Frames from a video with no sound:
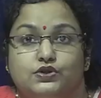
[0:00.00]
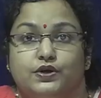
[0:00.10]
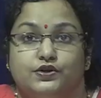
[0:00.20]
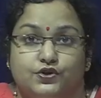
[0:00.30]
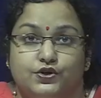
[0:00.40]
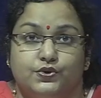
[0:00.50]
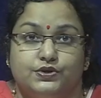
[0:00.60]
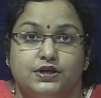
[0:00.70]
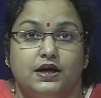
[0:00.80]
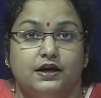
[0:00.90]

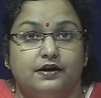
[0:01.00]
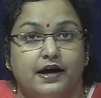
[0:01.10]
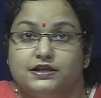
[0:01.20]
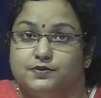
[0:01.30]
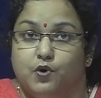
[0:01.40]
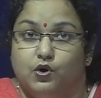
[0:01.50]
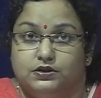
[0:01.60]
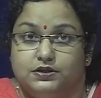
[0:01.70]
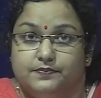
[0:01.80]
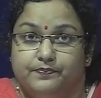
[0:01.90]
introduced rice bowls,